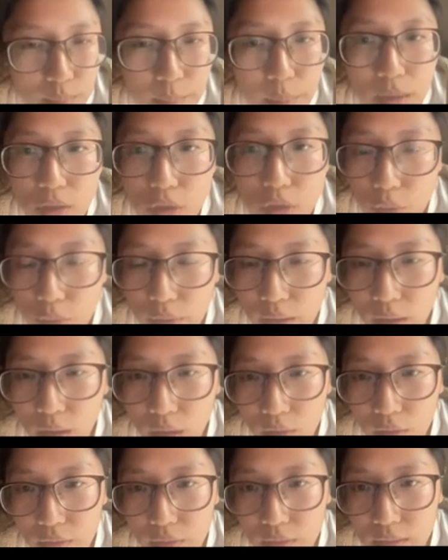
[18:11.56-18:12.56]
boundary
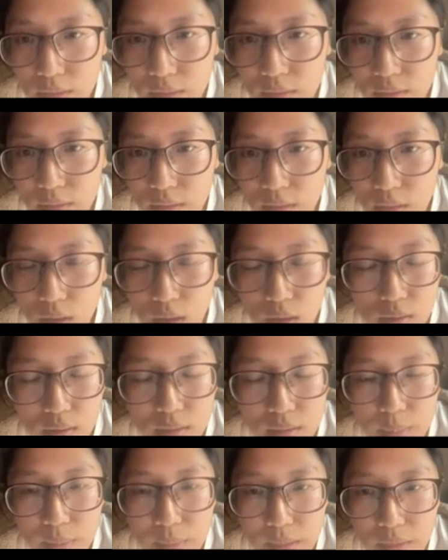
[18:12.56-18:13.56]
of this
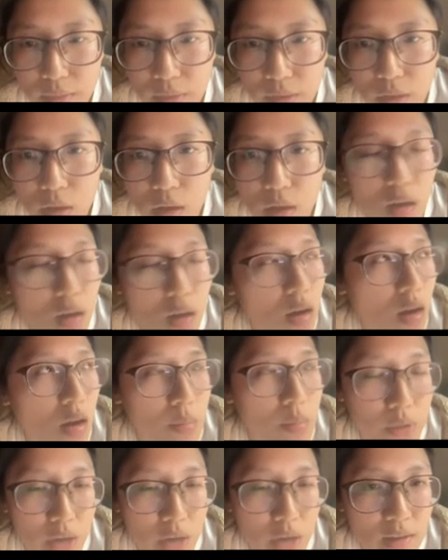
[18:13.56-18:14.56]
specific
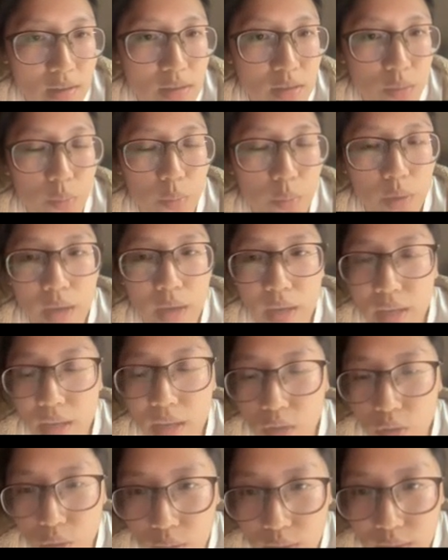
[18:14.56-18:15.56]
object we
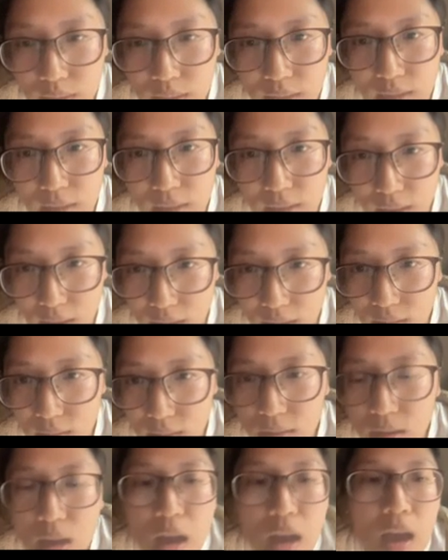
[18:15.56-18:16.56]
interested
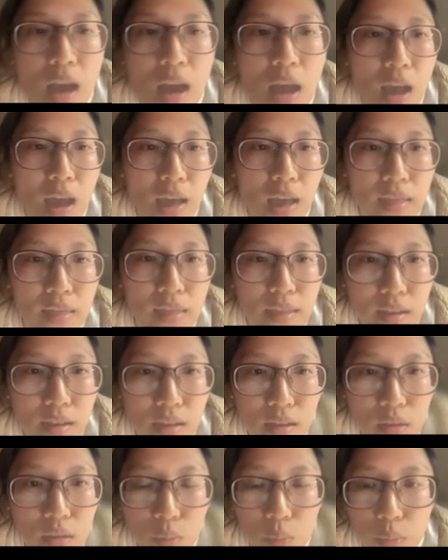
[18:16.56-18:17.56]
in. And
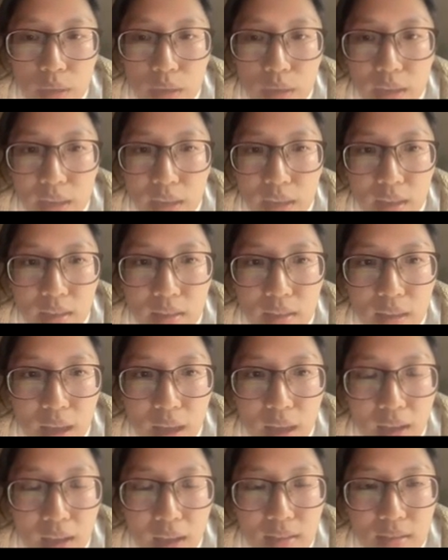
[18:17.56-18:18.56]
then we can
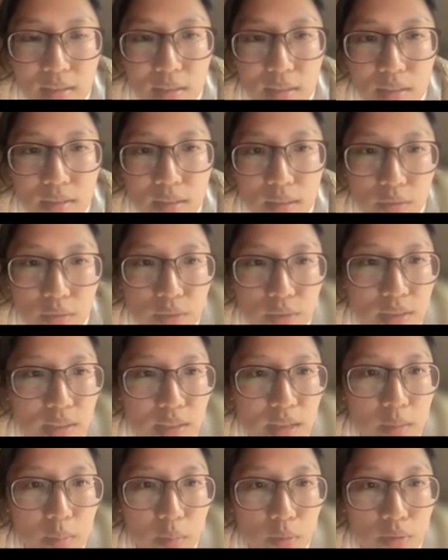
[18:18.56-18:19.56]
add different
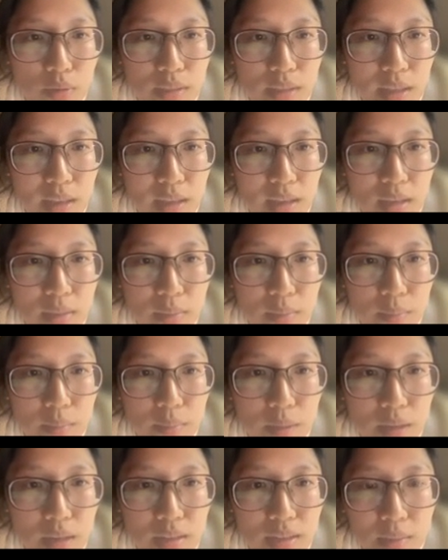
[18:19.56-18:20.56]
labels like
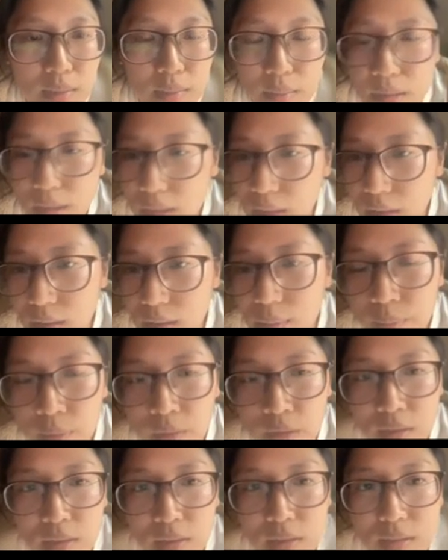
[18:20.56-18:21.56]
macadamia.
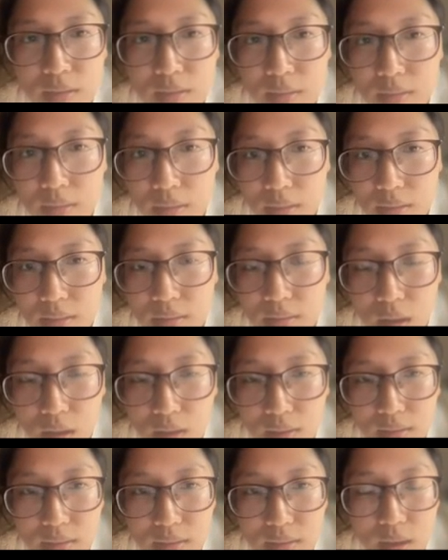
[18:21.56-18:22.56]
This is this
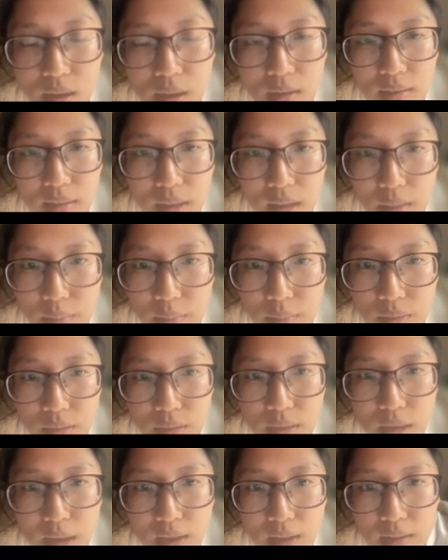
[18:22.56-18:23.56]
knot's names,
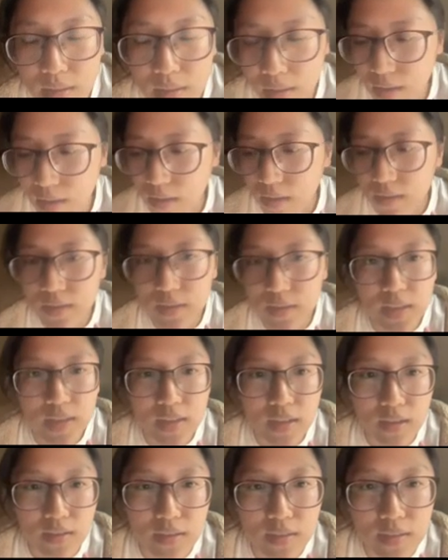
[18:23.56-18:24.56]
and
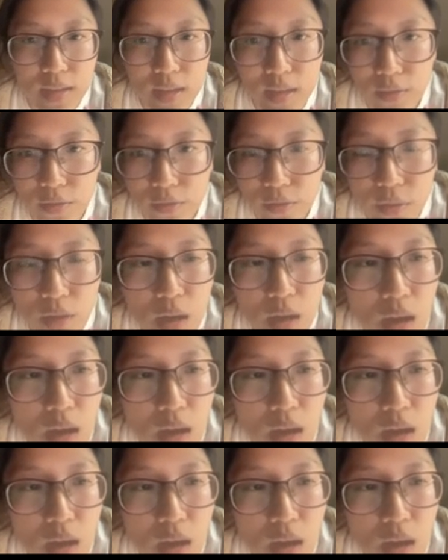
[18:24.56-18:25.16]
click on save.